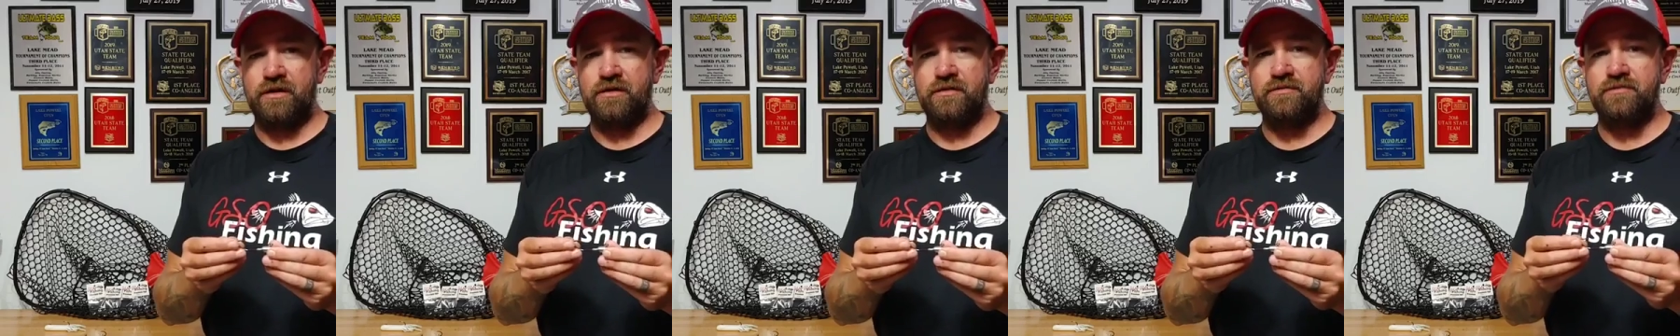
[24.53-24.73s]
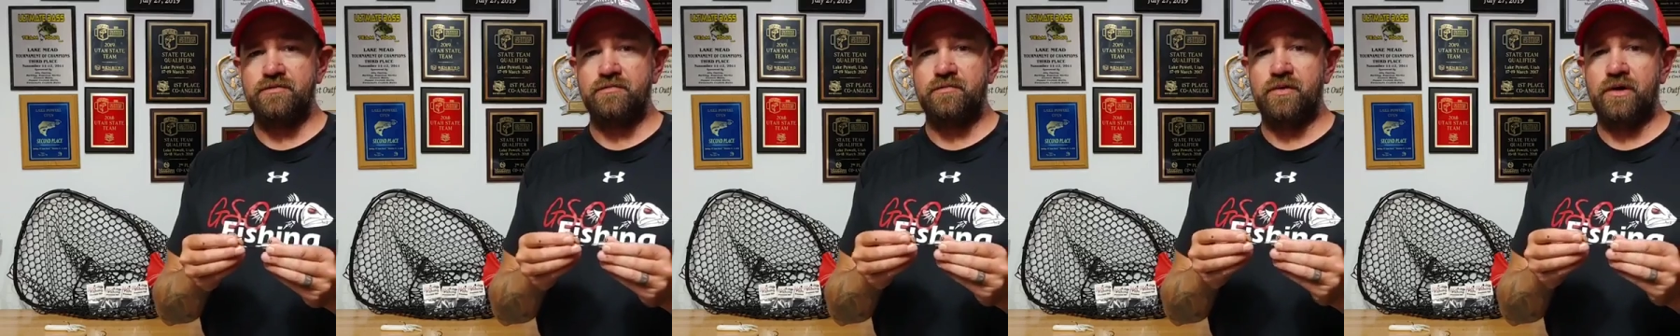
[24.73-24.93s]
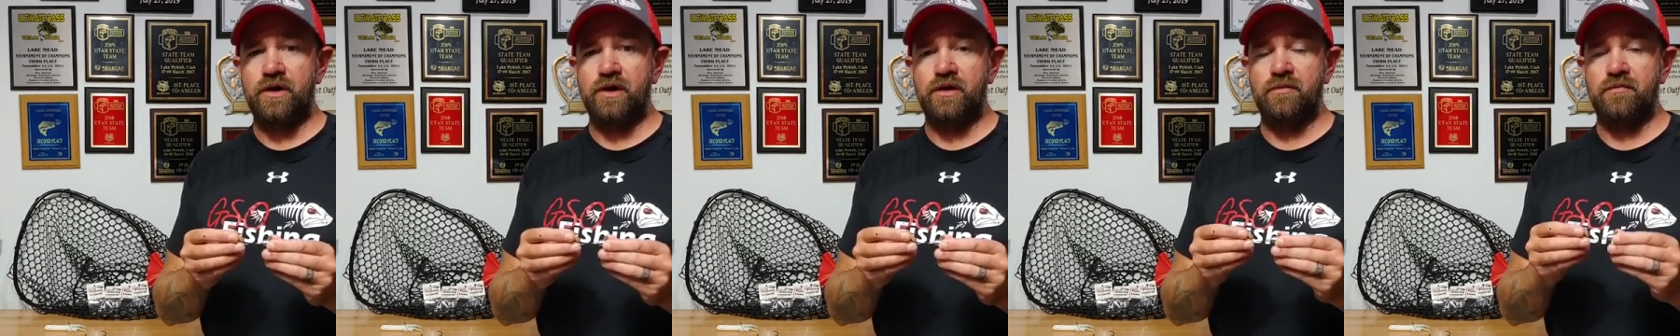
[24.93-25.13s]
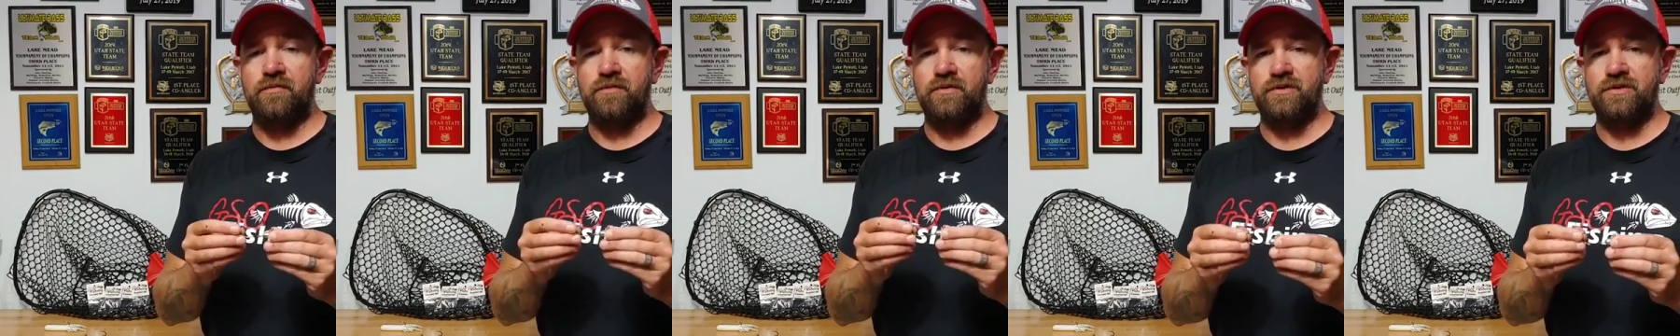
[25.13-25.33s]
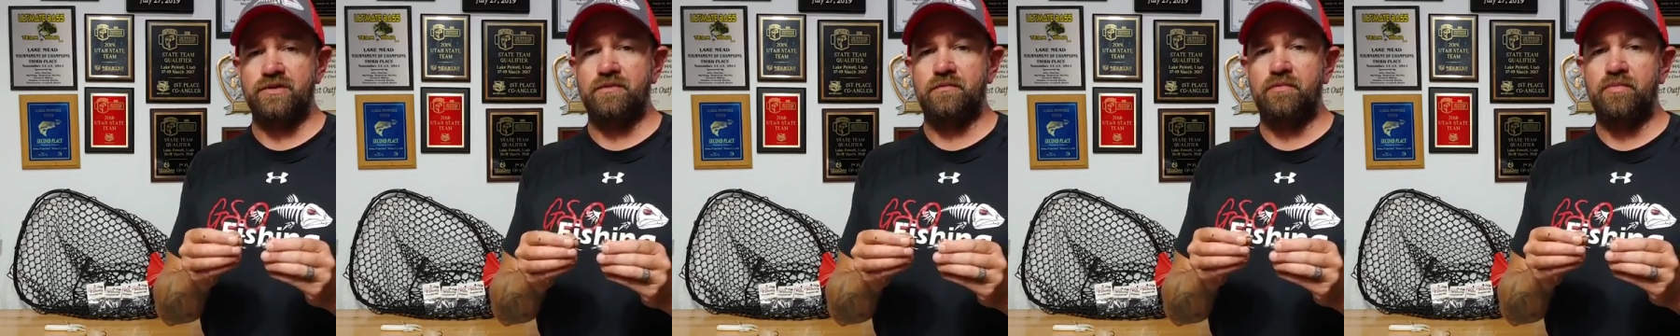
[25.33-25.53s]
It's probably the
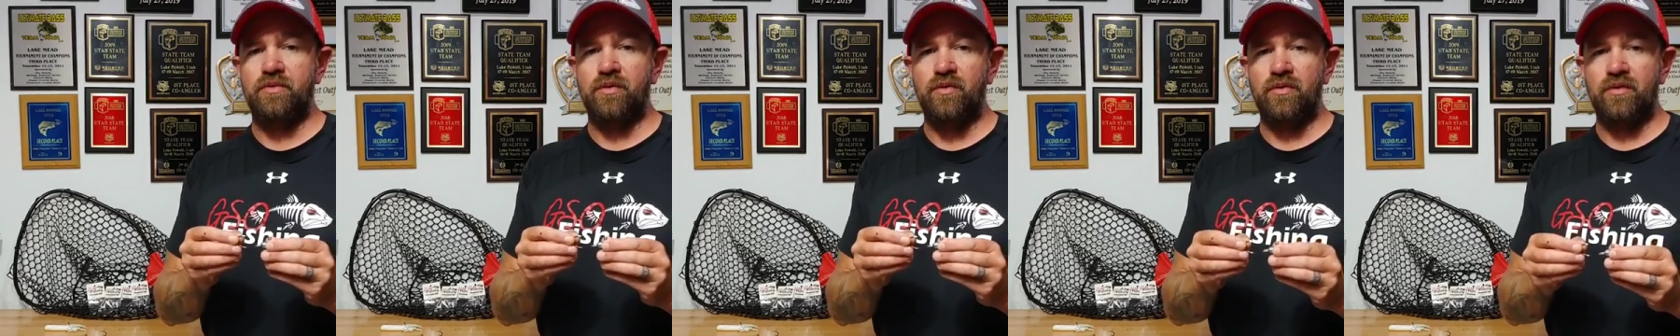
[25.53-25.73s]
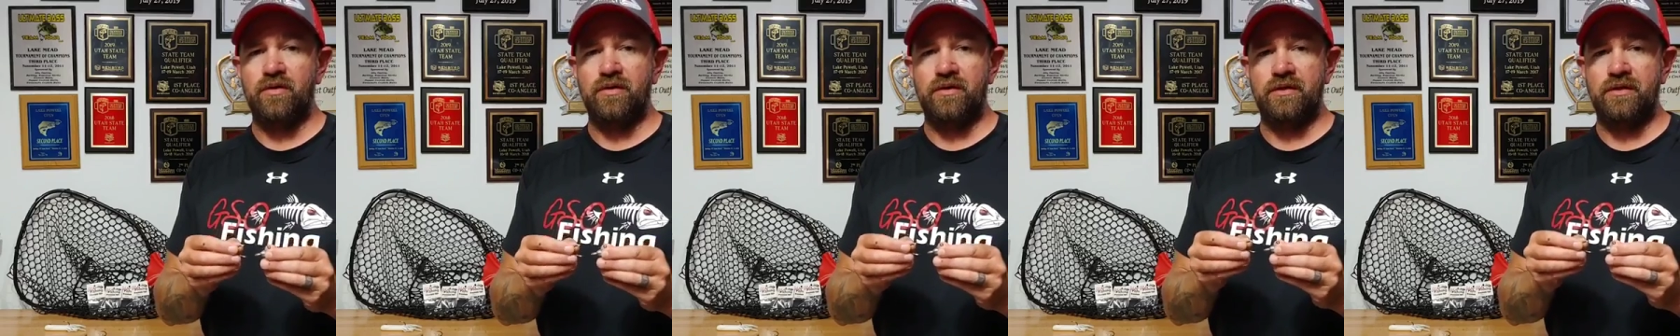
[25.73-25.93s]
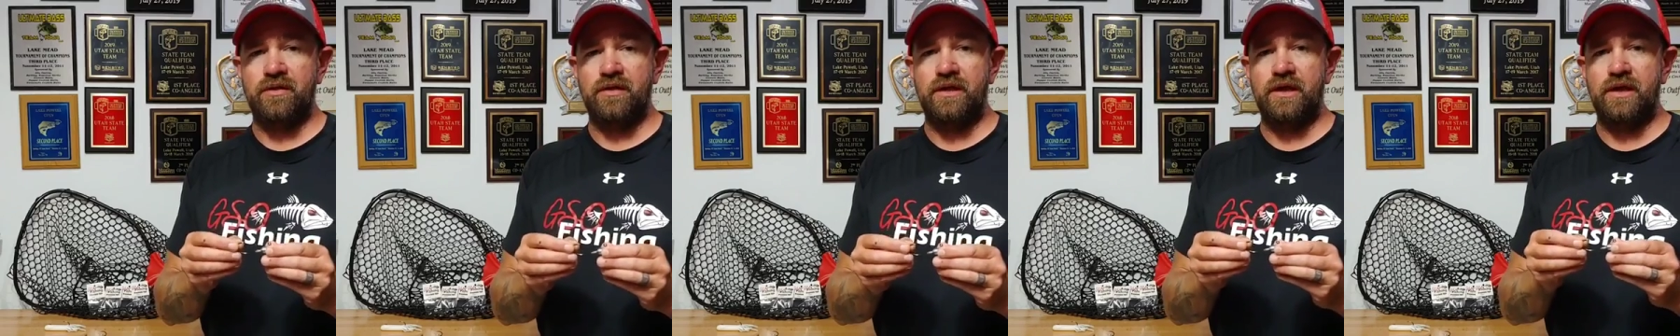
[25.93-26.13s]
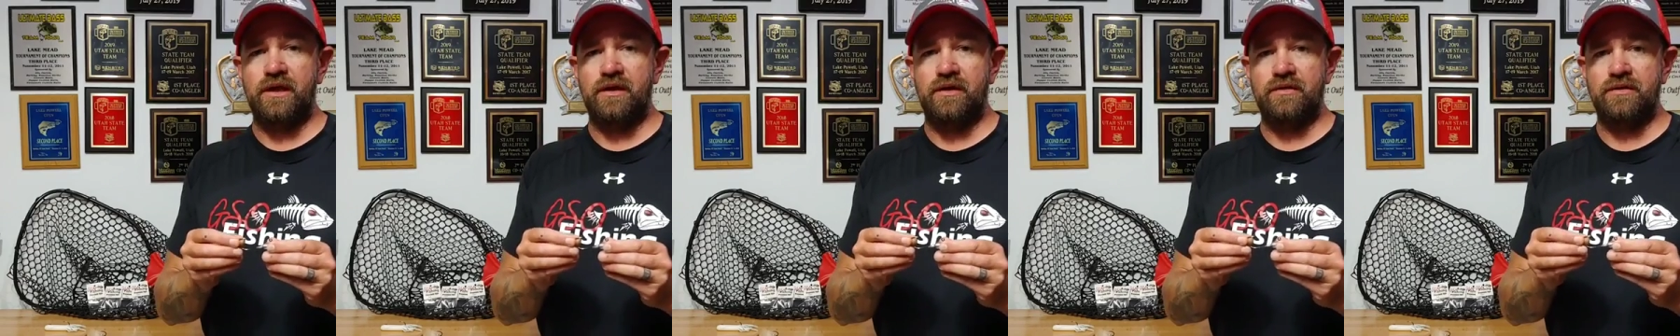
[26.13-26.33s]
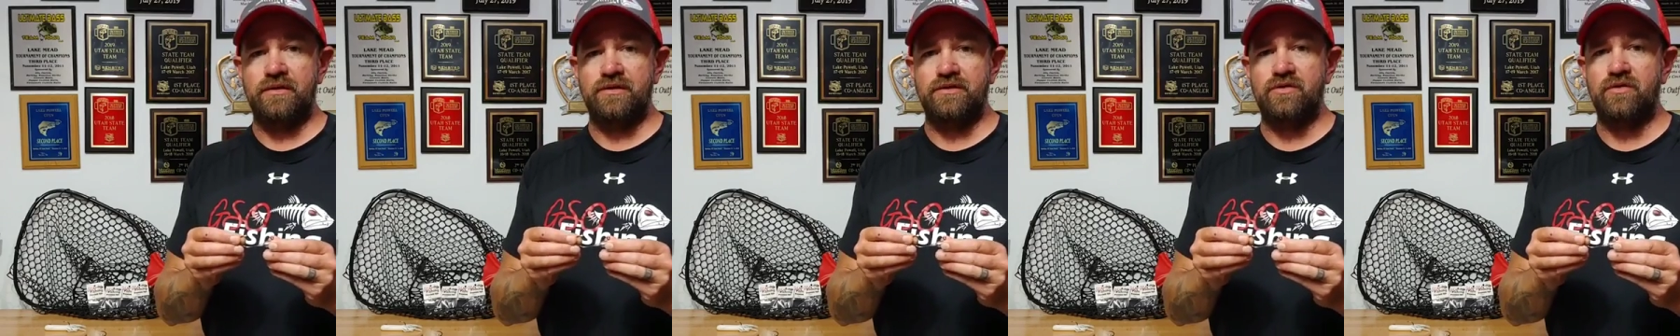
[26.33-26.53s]
most important
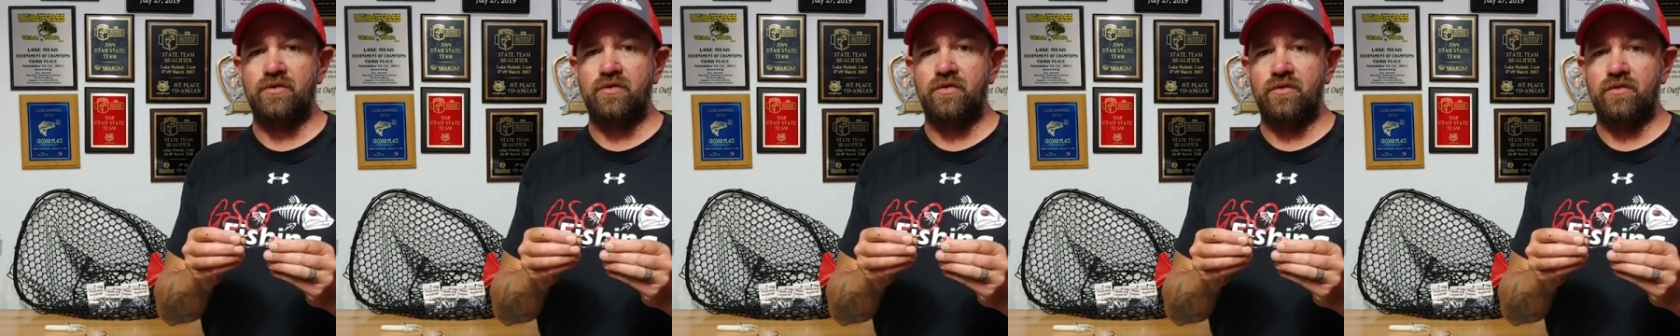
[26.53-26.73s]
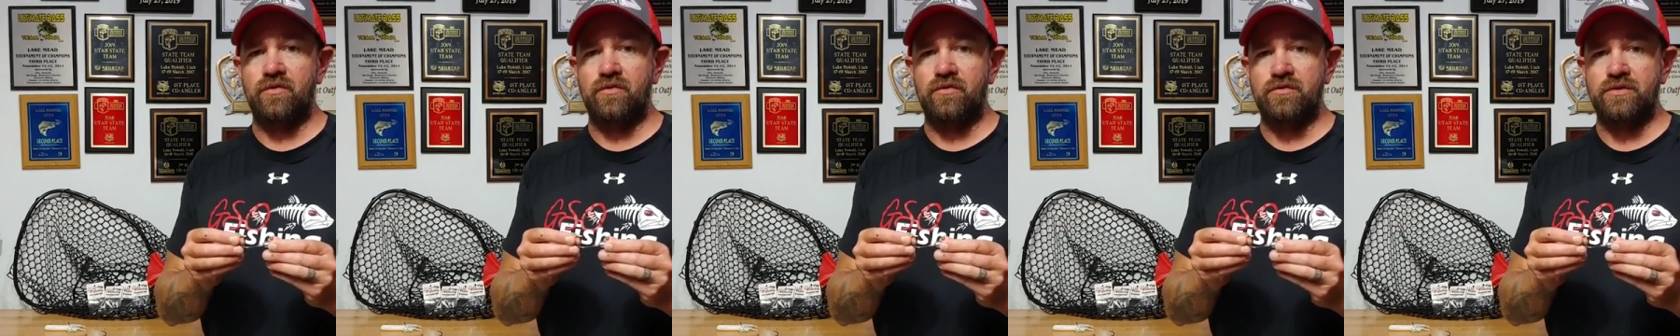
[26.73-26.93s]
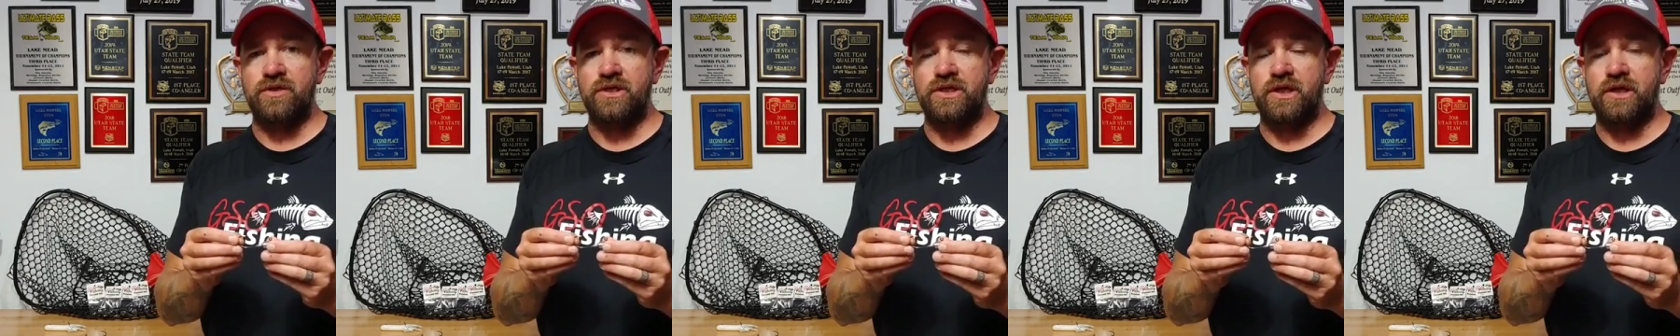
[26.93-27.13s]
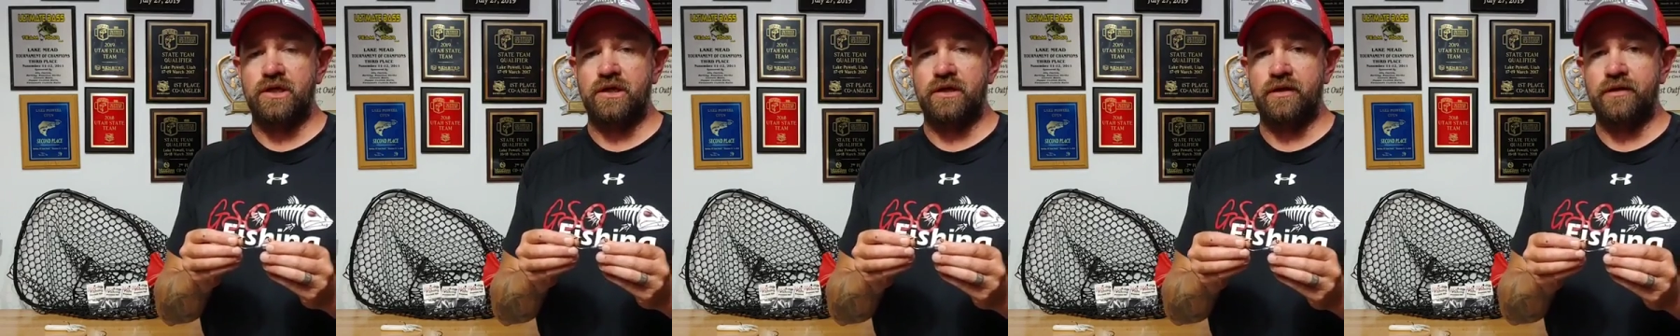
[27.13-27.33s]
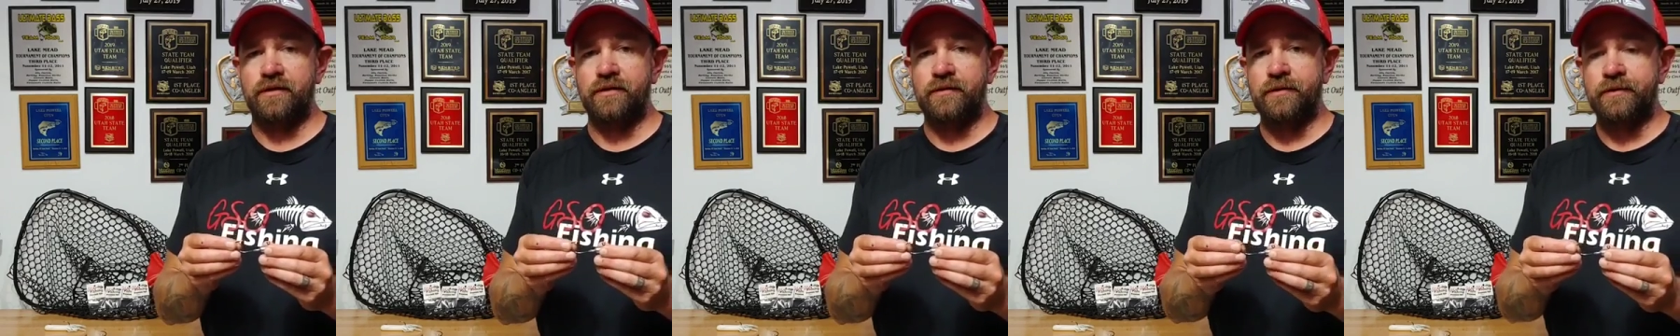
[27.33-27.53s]
thing on this whole
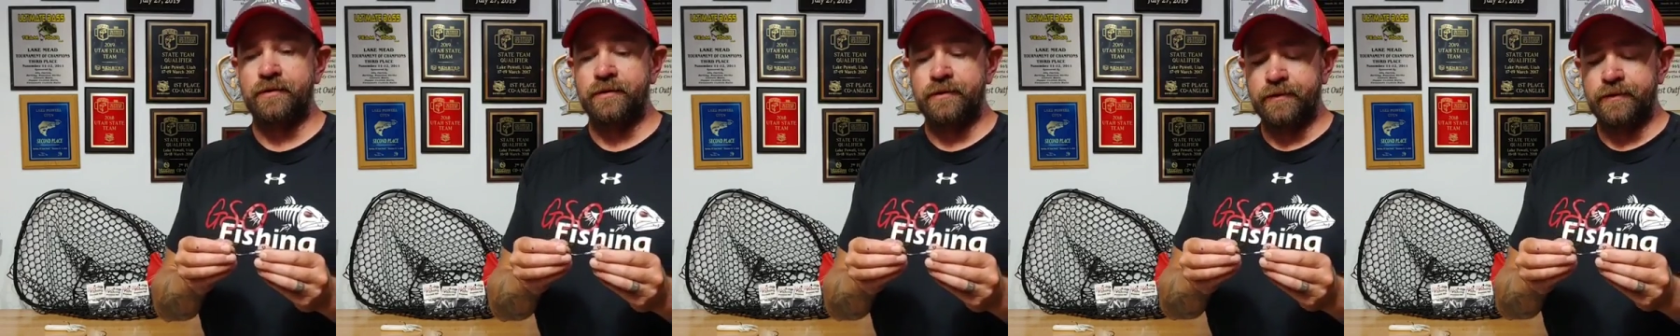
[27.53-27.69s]
jig.